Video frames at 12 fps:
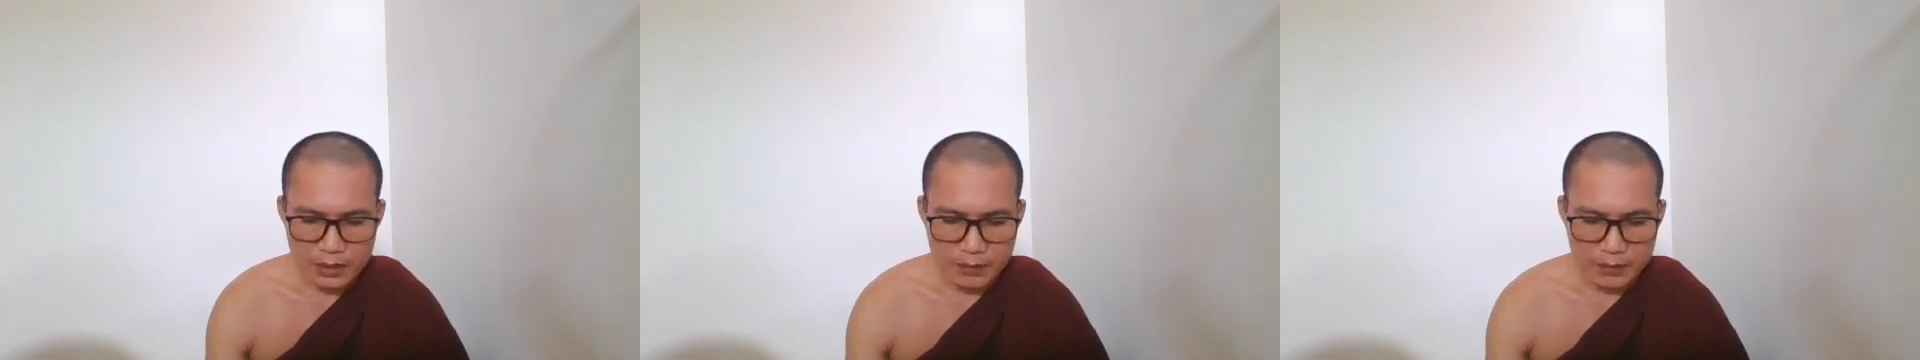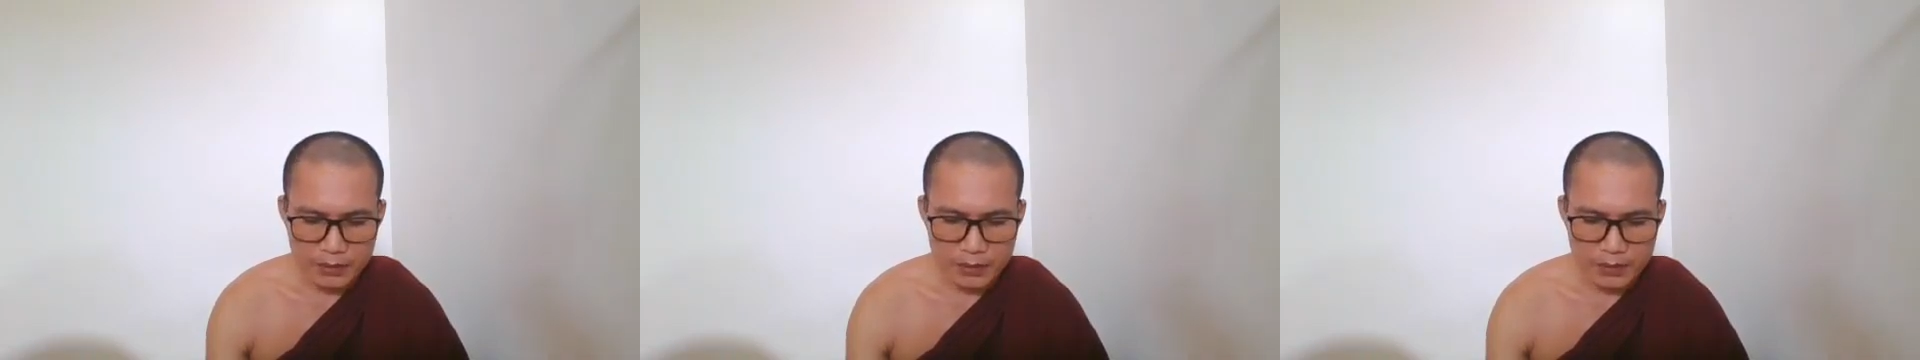the
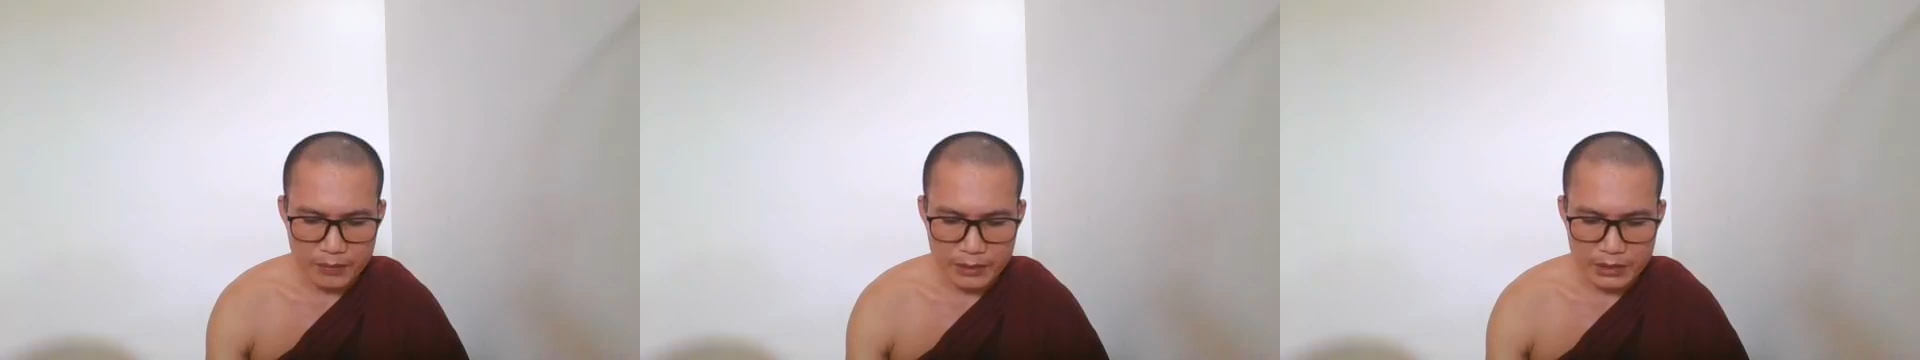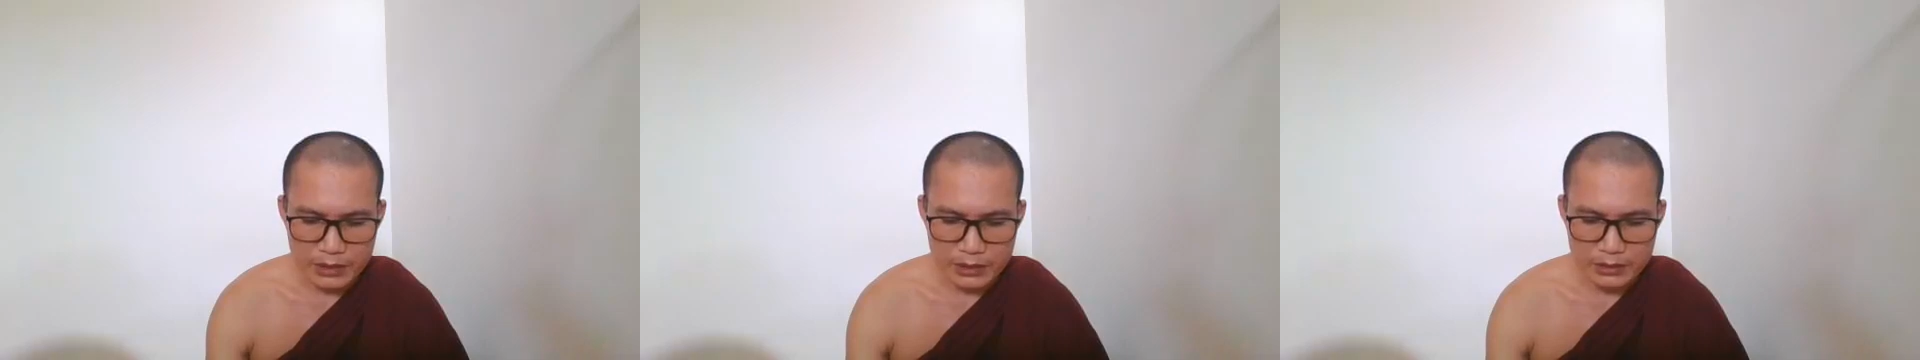Buddha
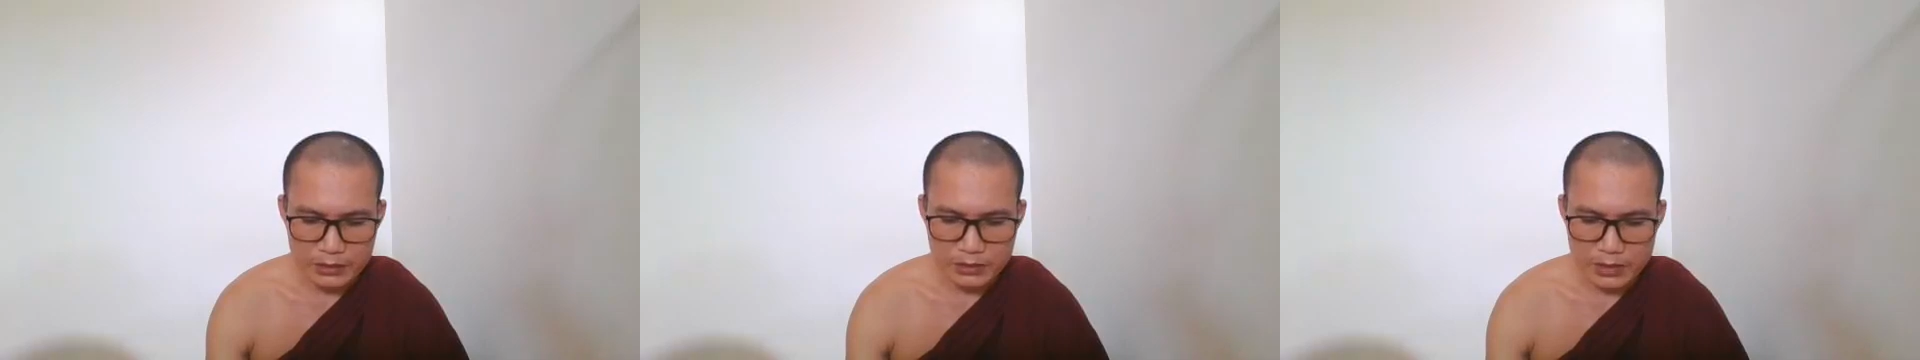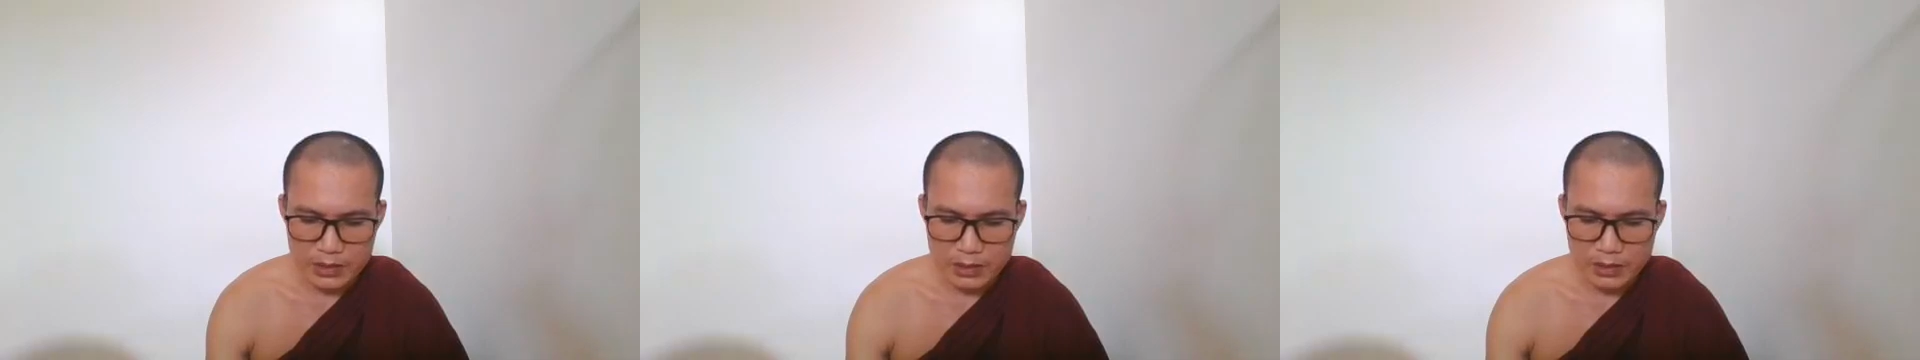returned to
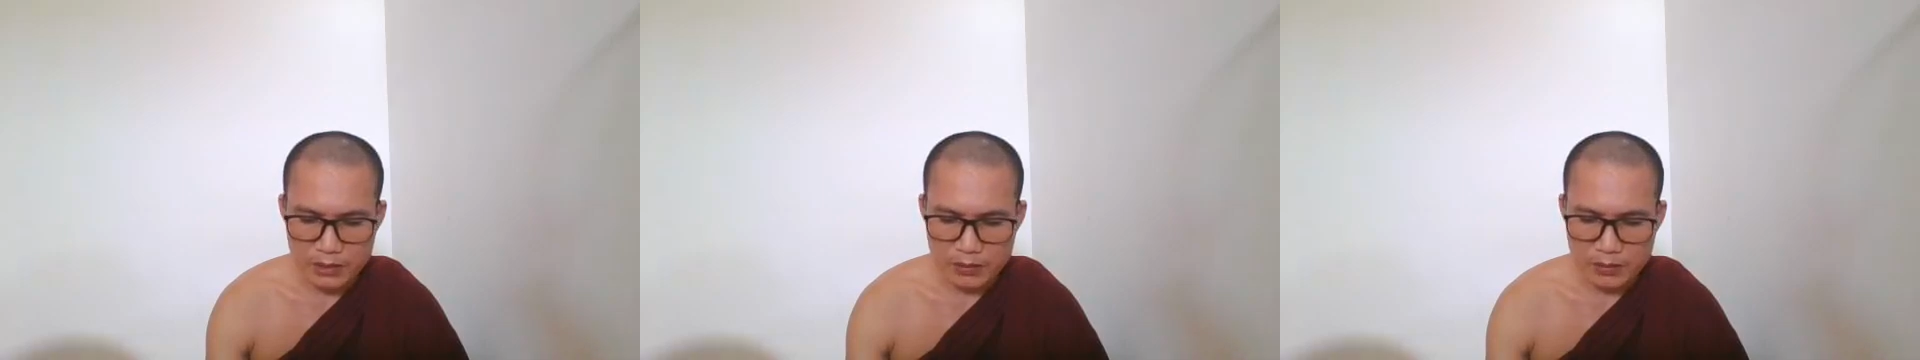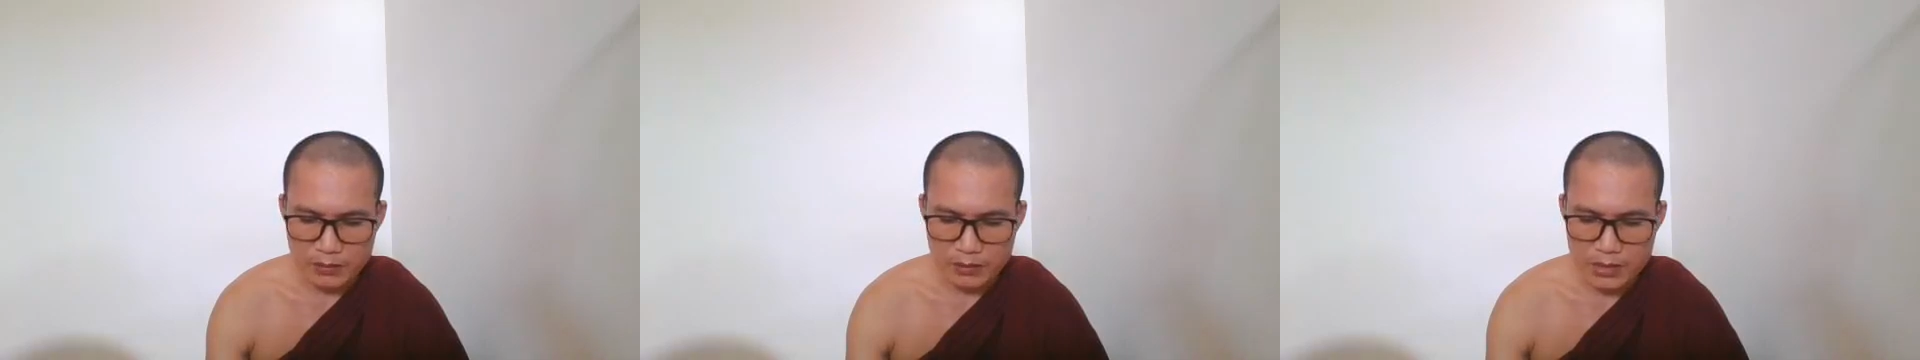the
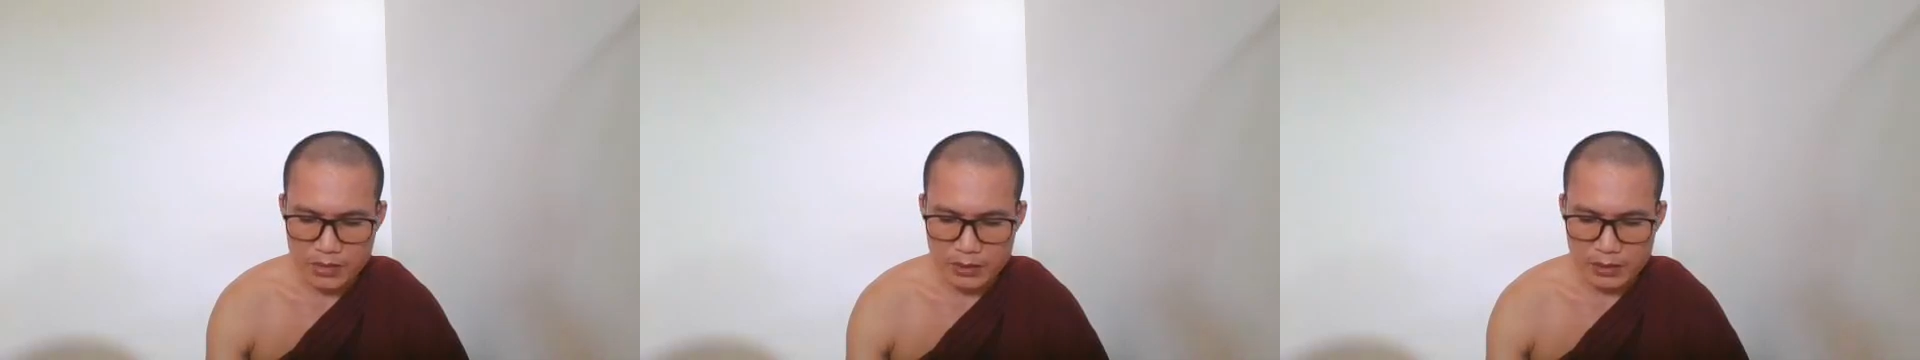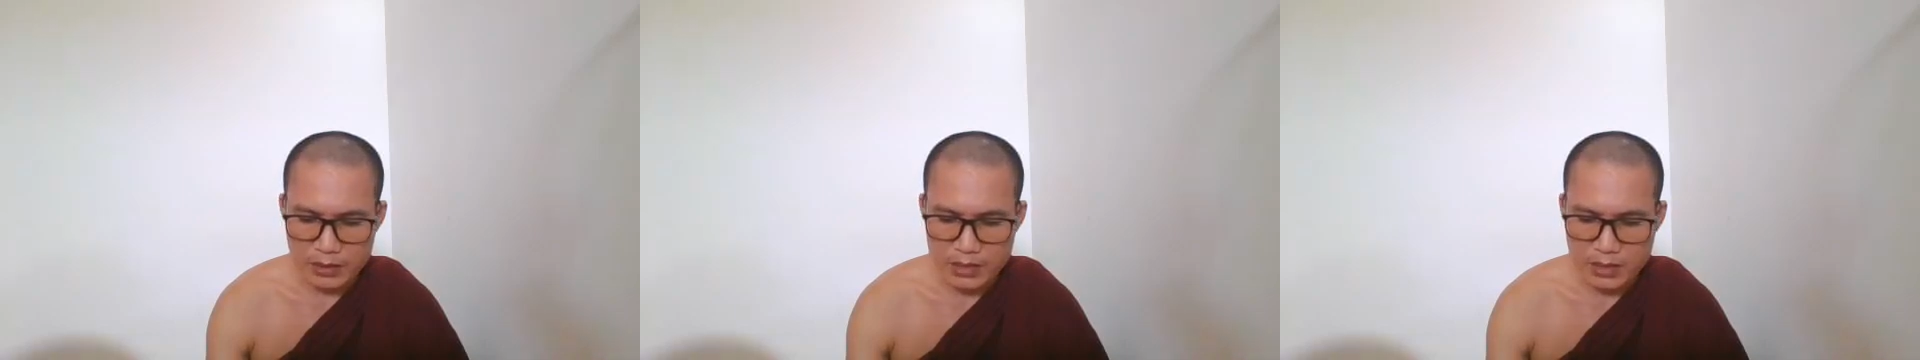Chedavana
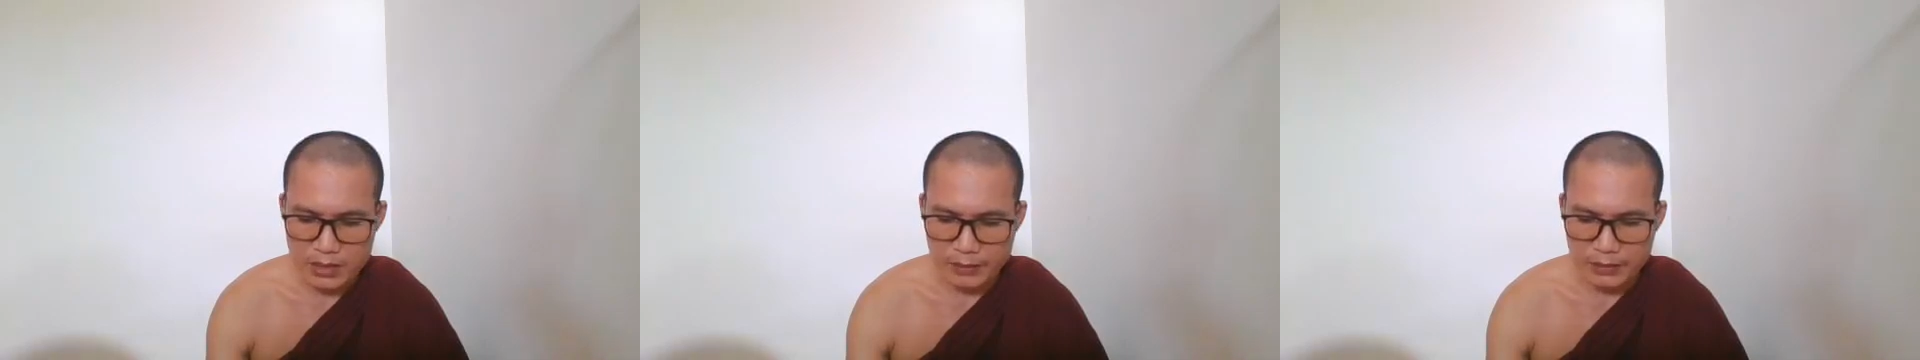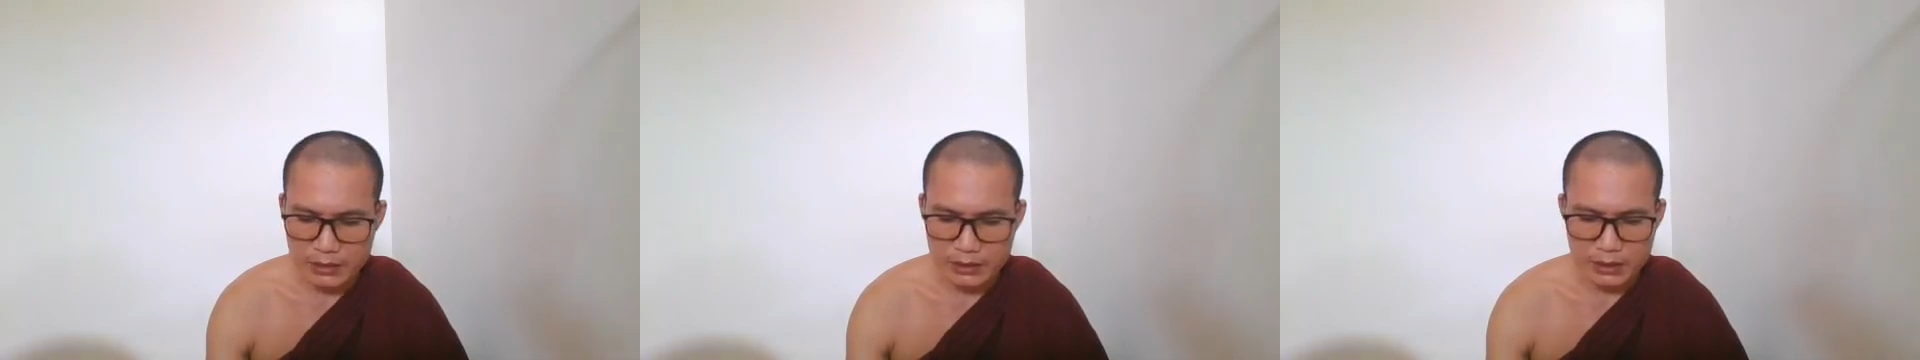monastery in
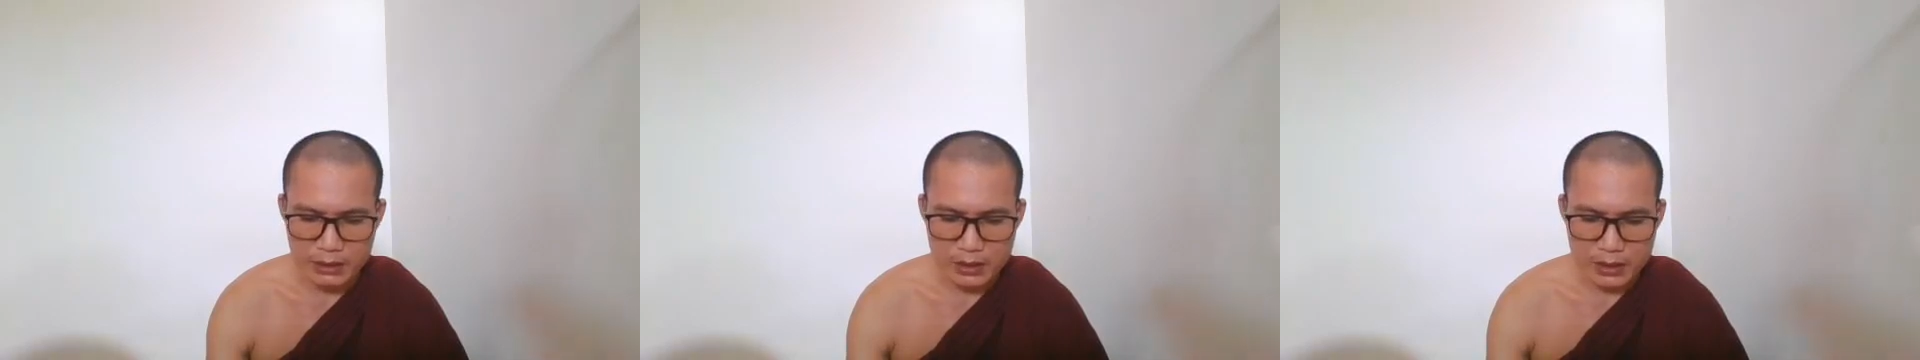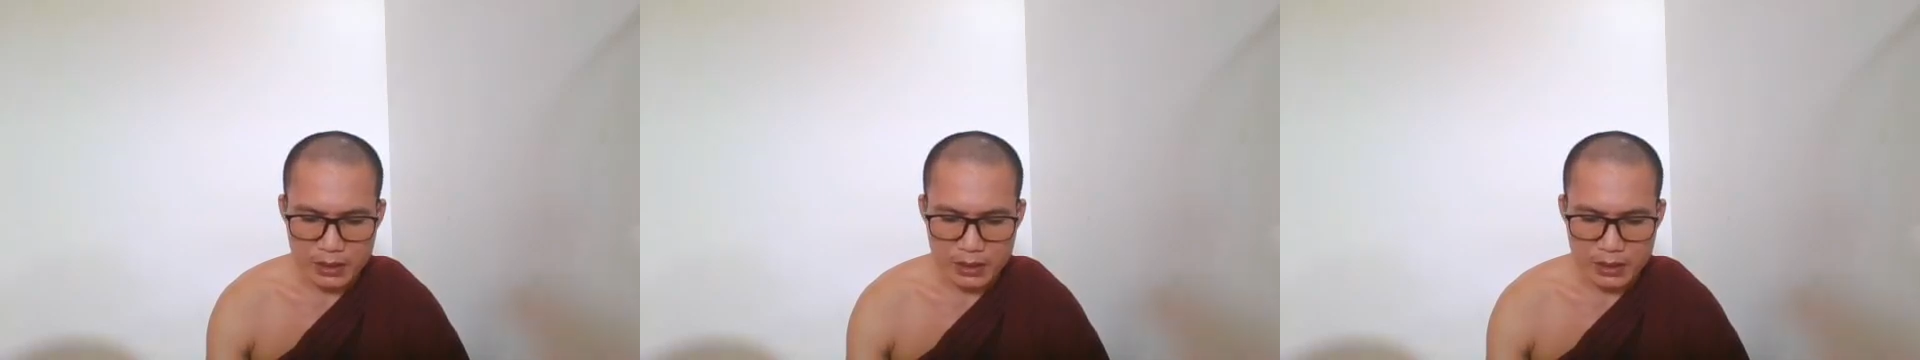Sauti.